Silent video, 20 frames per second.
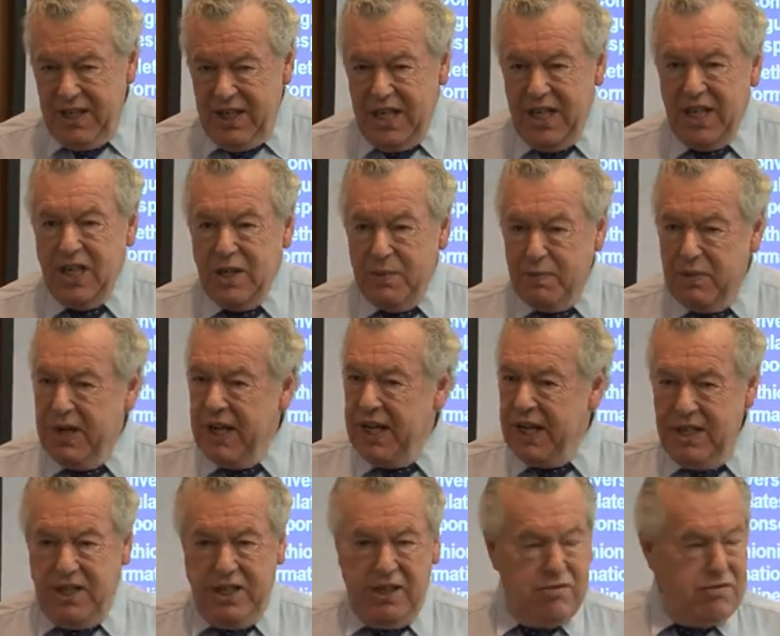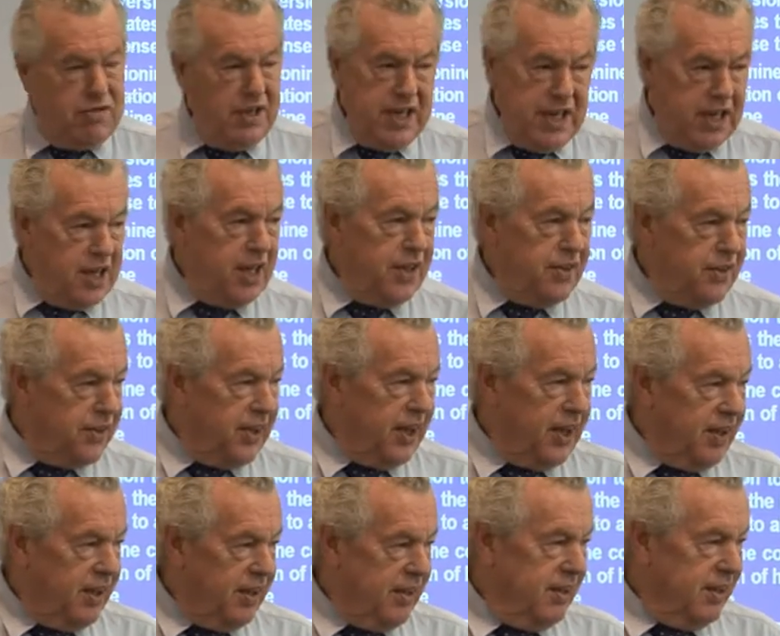in your brain, you really can't
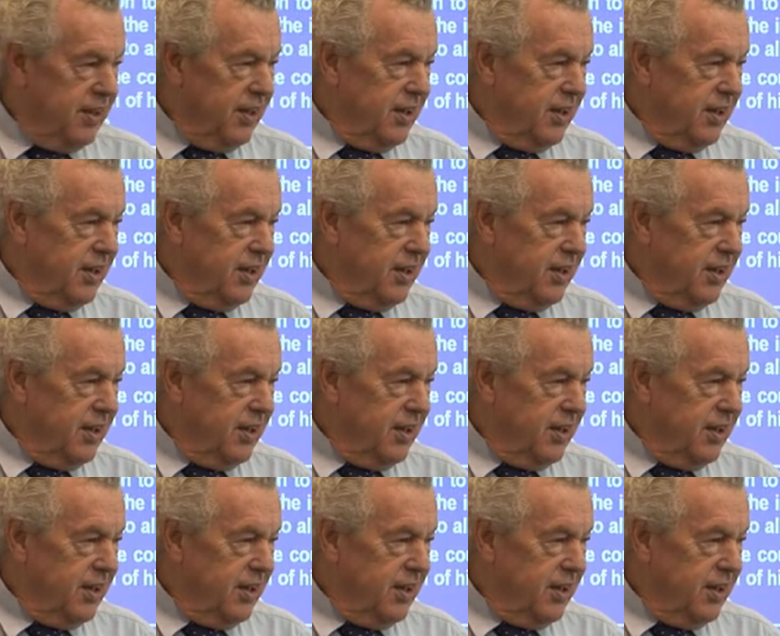think.